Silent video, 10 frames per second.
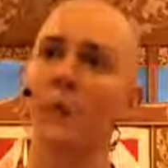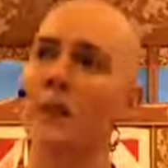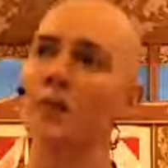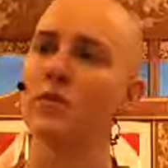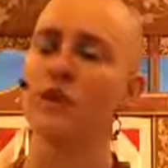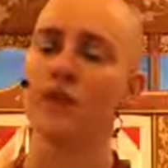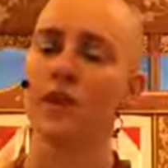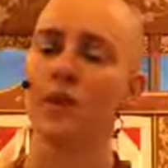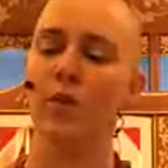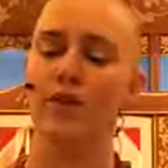And really look
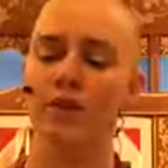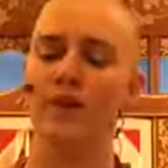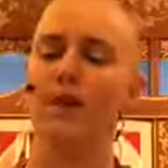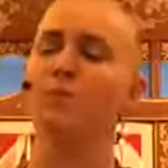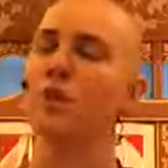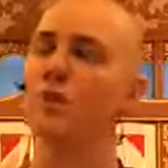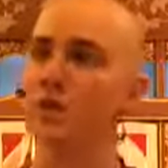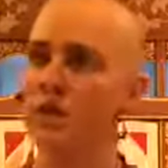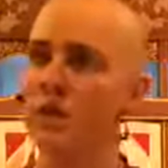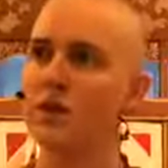at, what is my approach
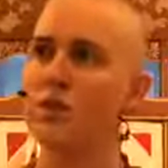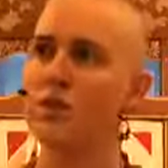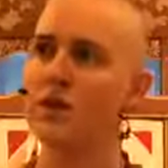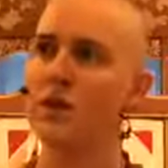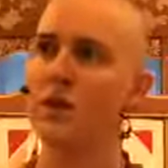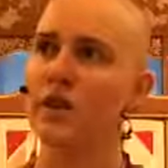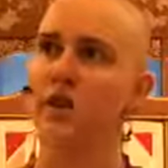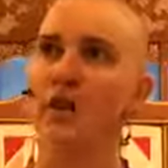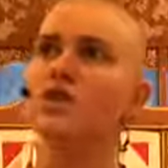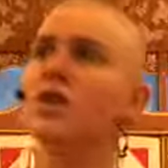to this material,
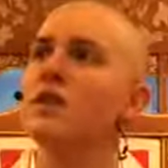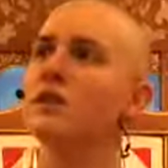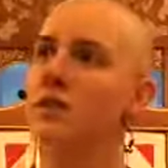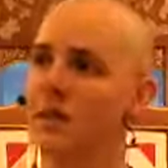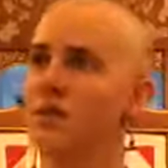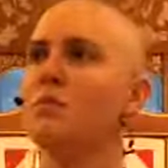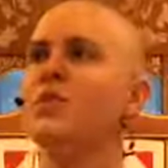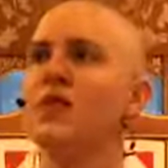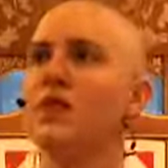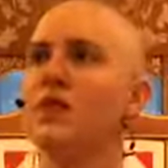not just the
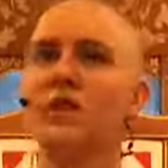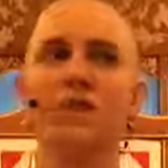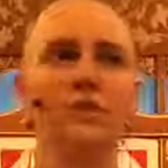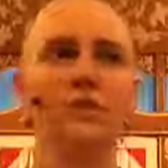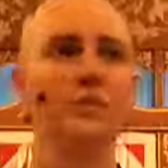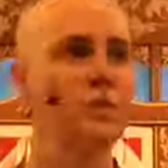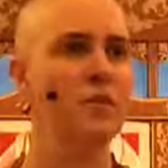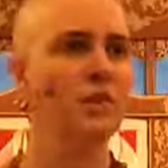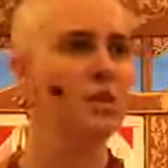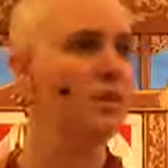material.
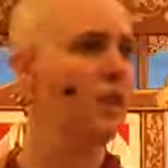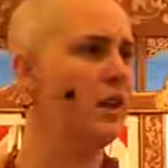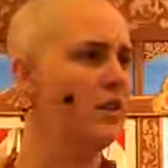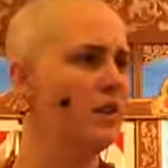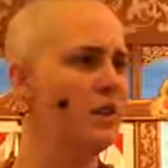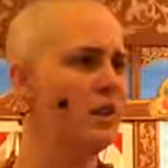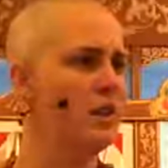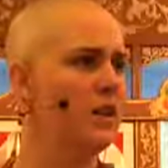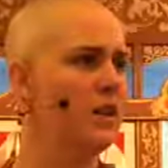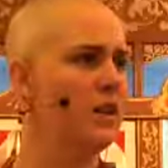So yeah, does that make
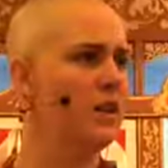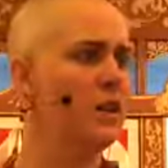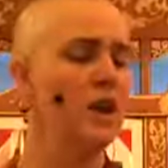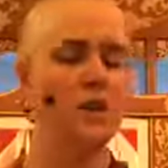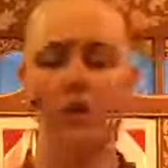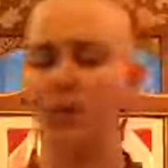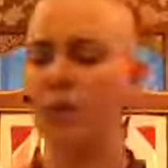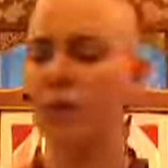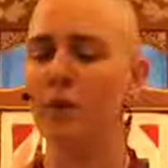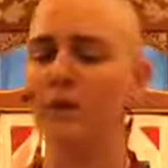sense? So there
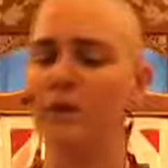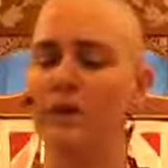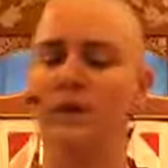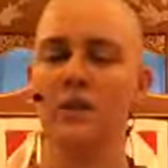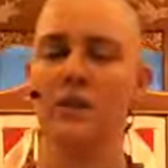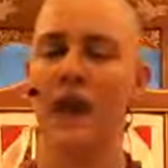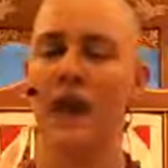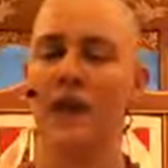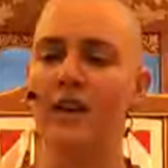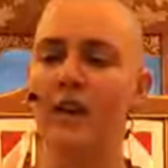will be bits in the
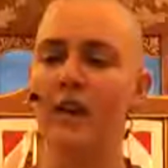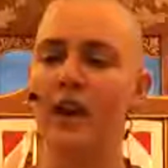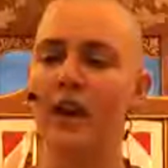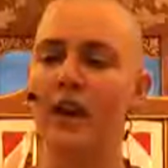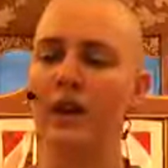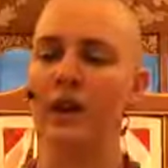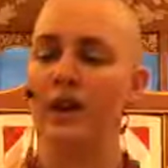path where